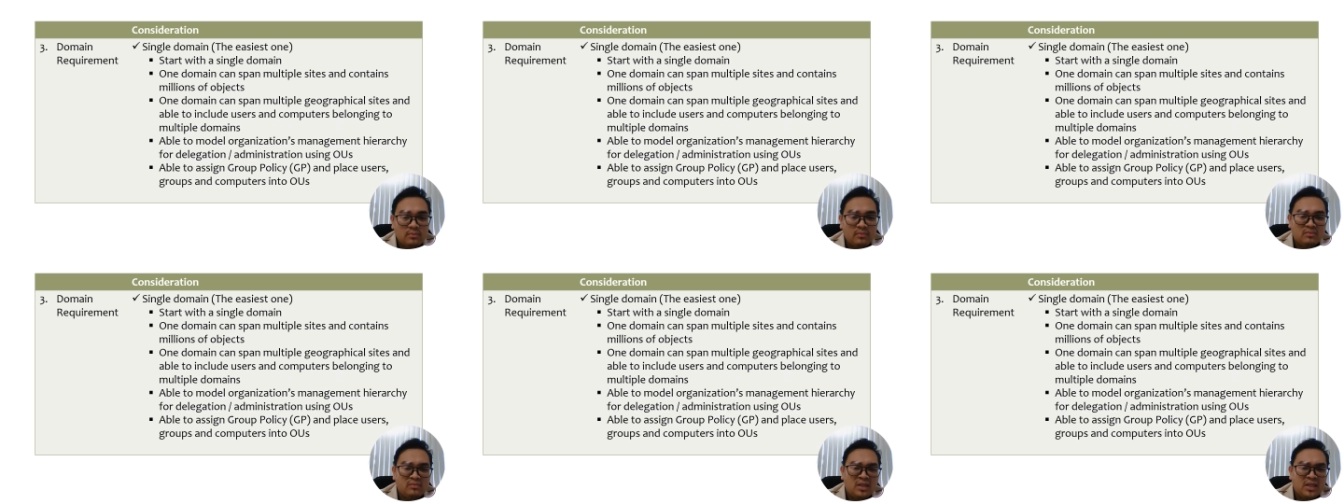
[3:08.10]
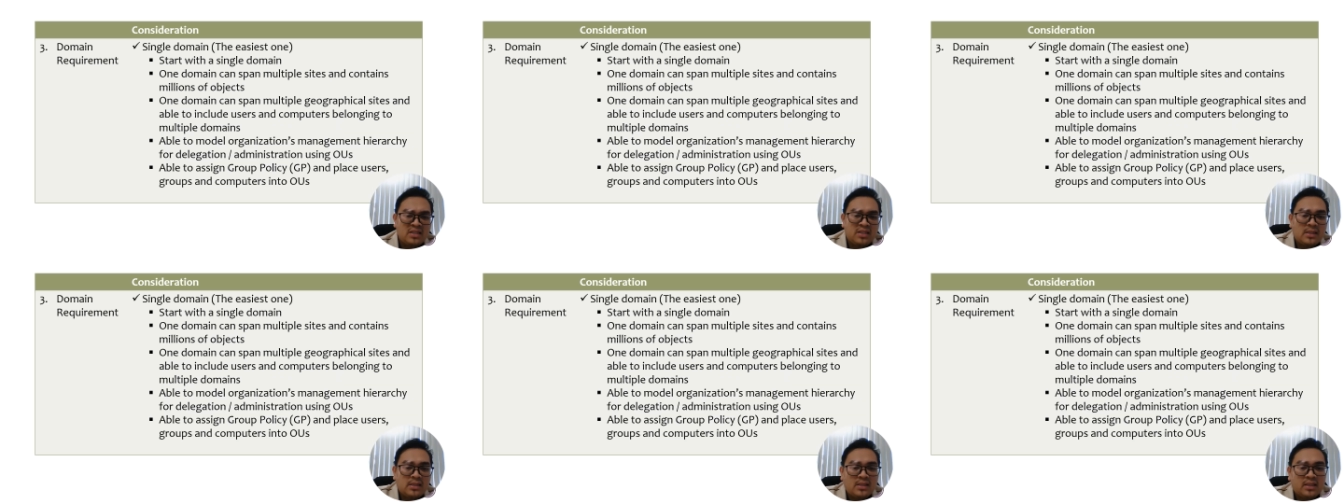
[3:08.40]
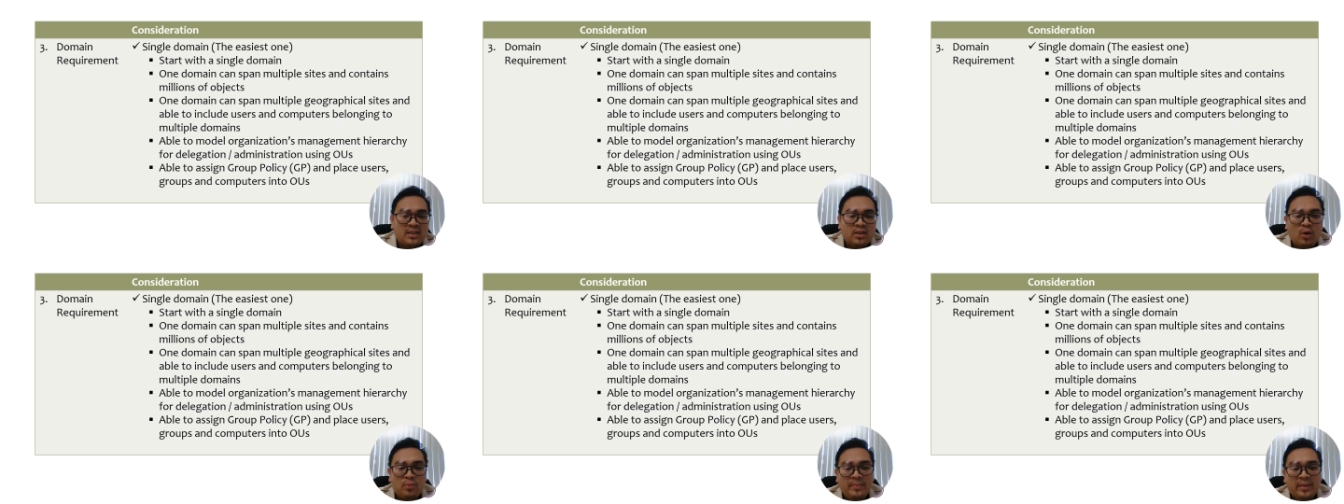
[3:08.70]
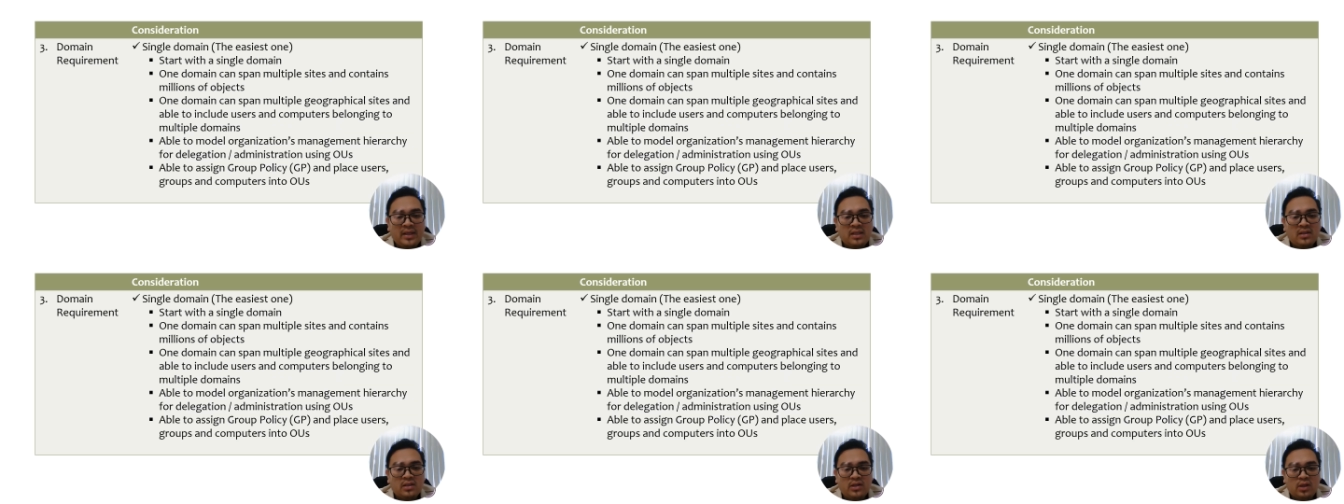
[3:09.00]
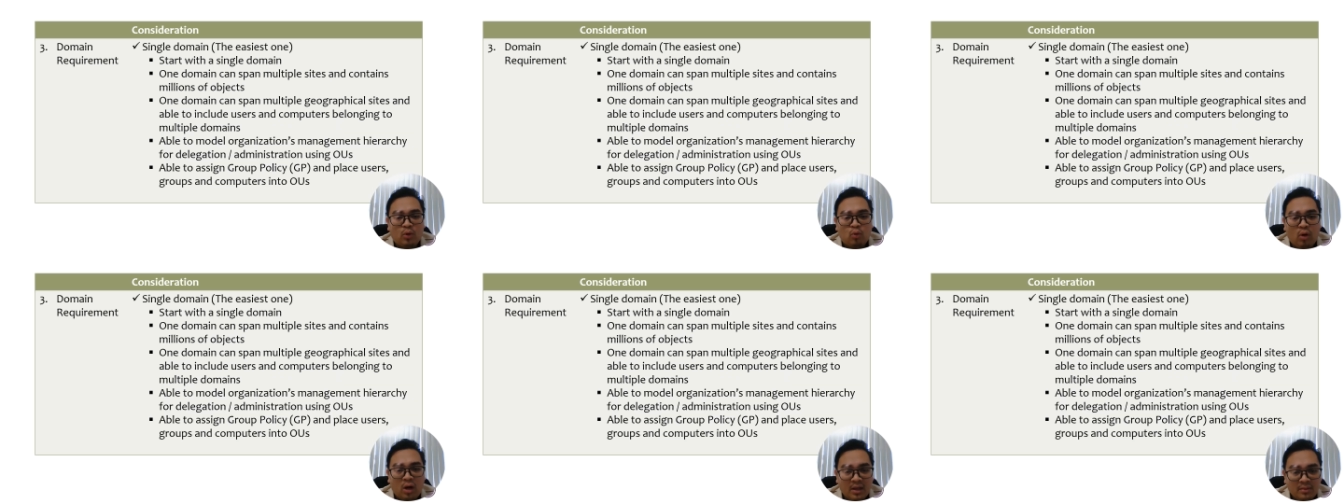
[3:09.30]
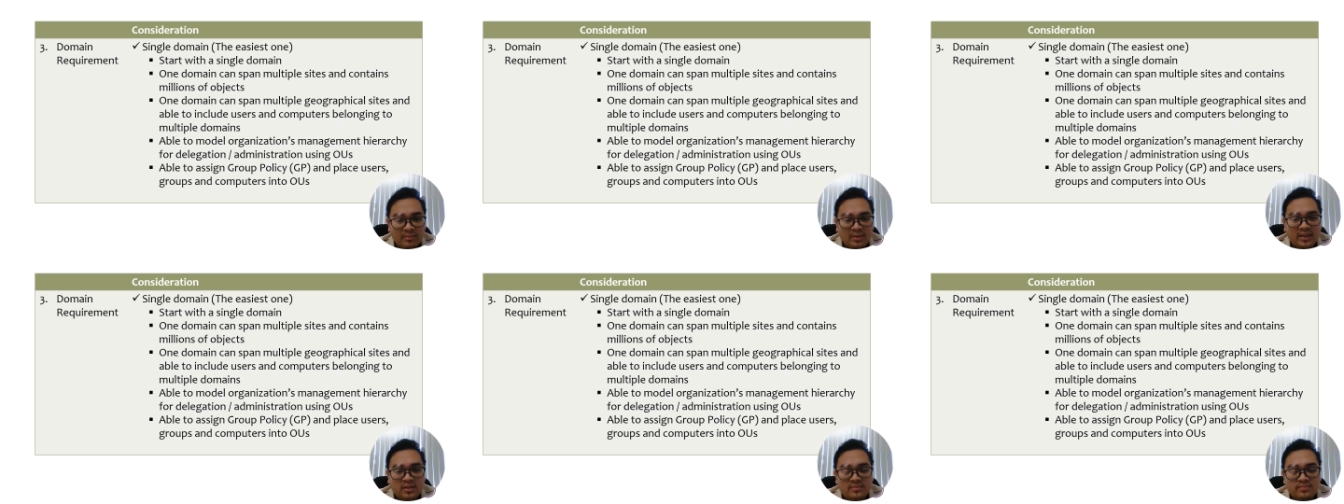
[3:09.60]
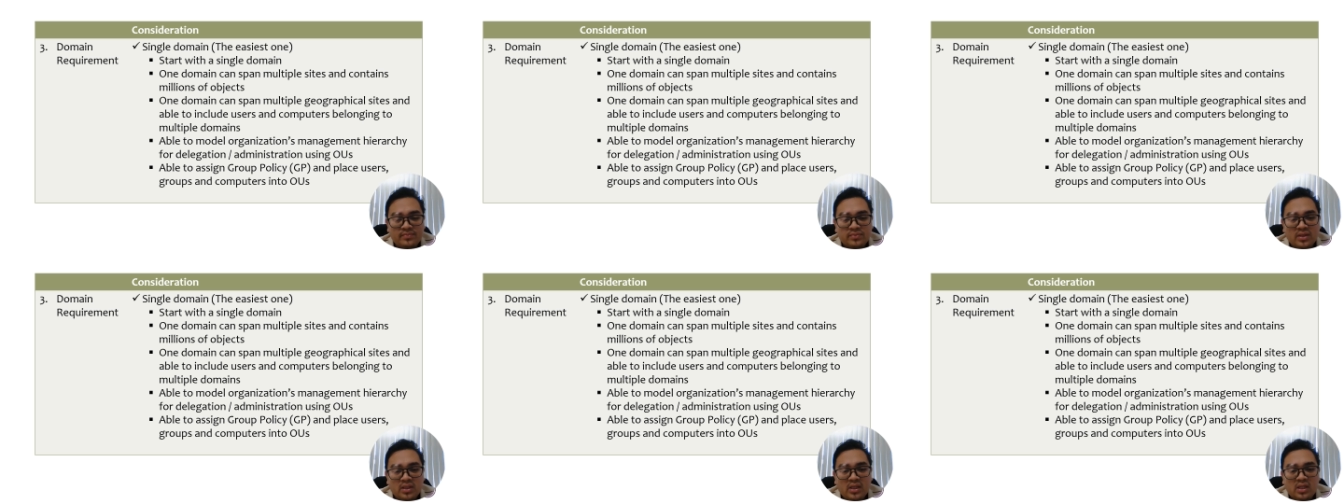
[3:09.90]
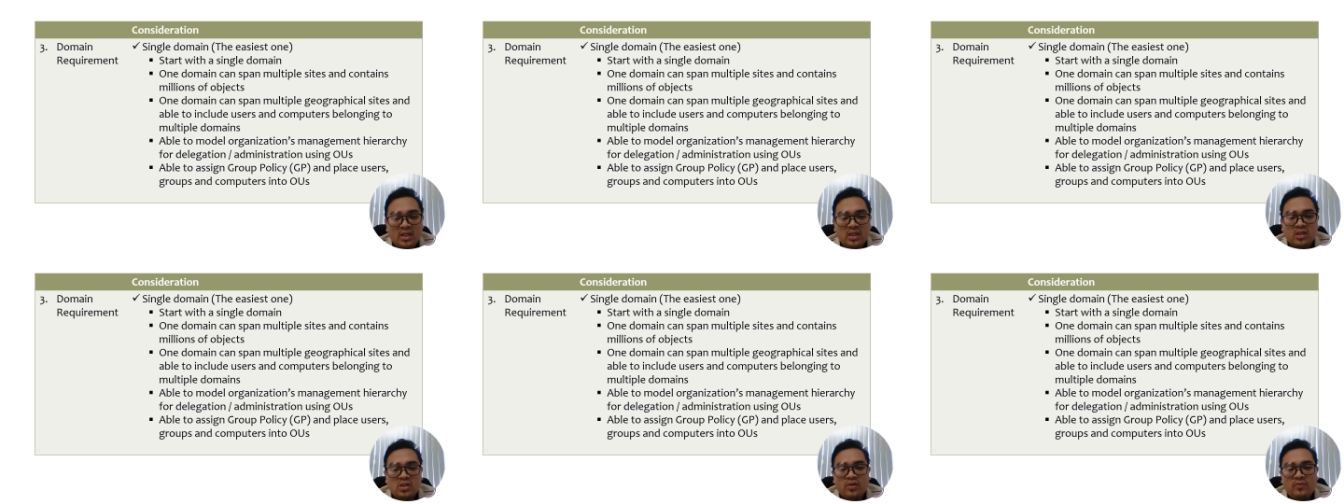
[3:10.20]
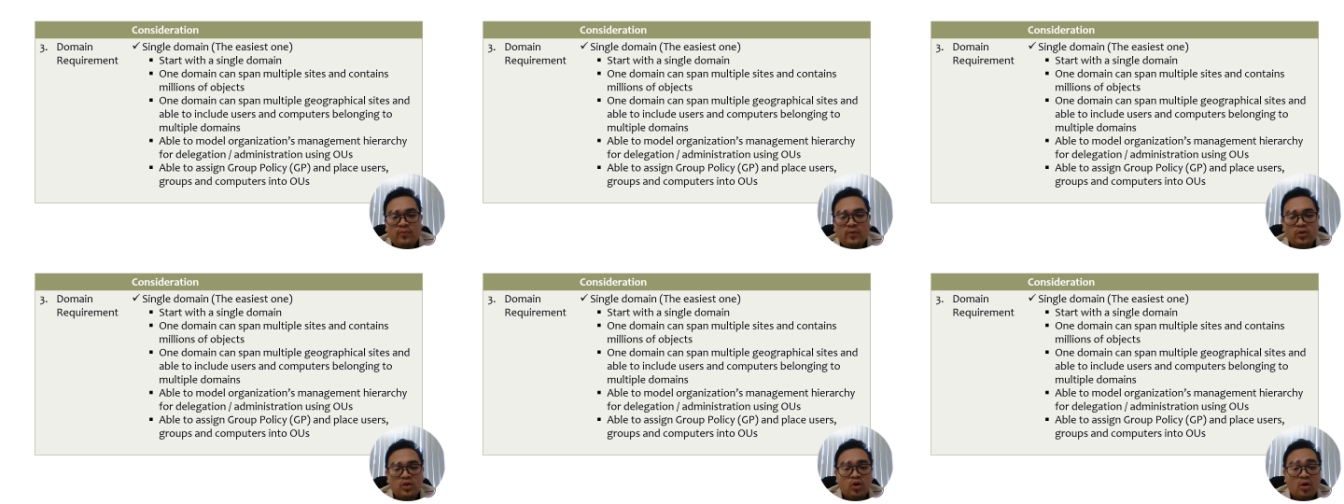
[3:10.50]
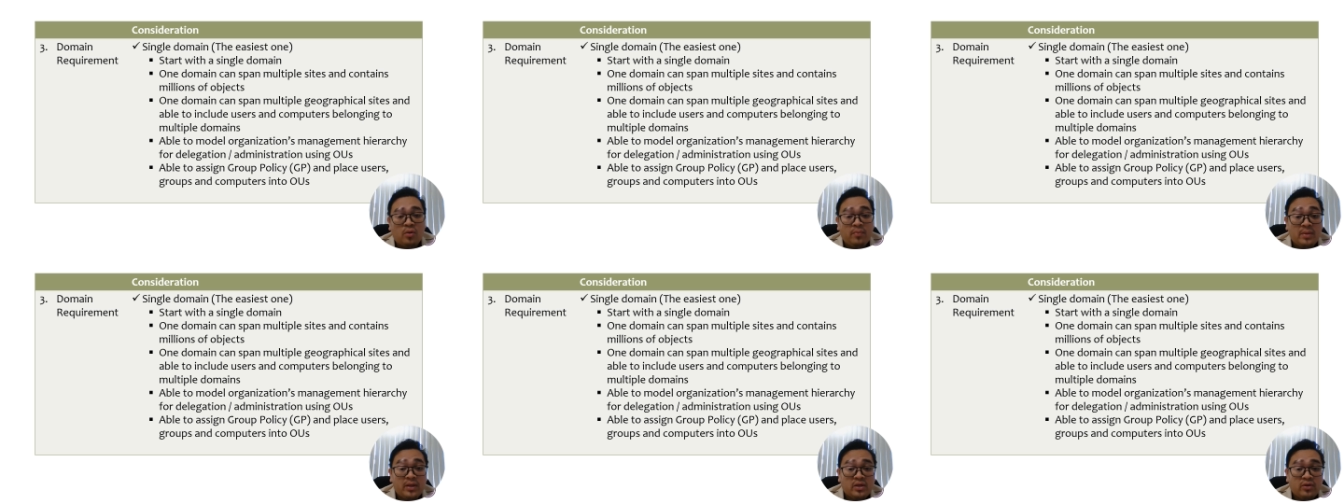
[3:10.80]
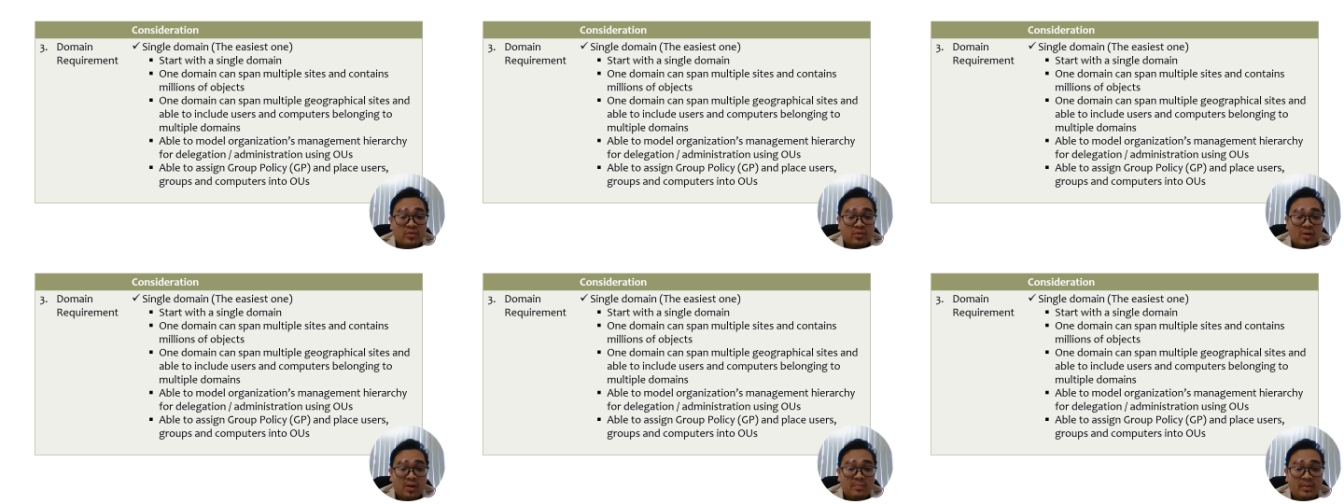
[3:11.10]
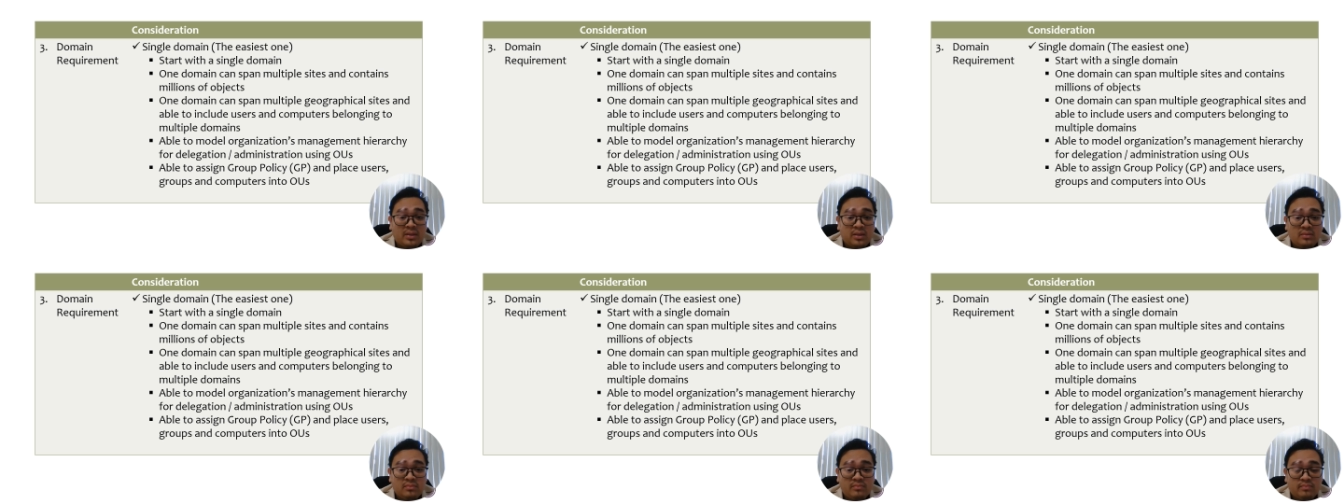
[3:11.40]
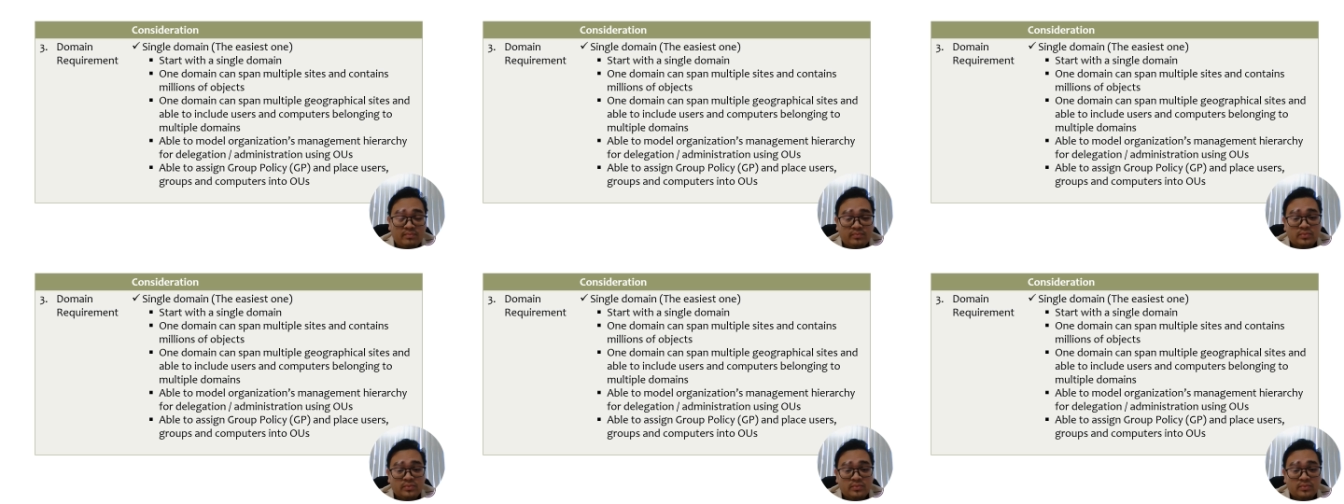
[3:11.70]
Next is a domain requirement. So for the domain requirement,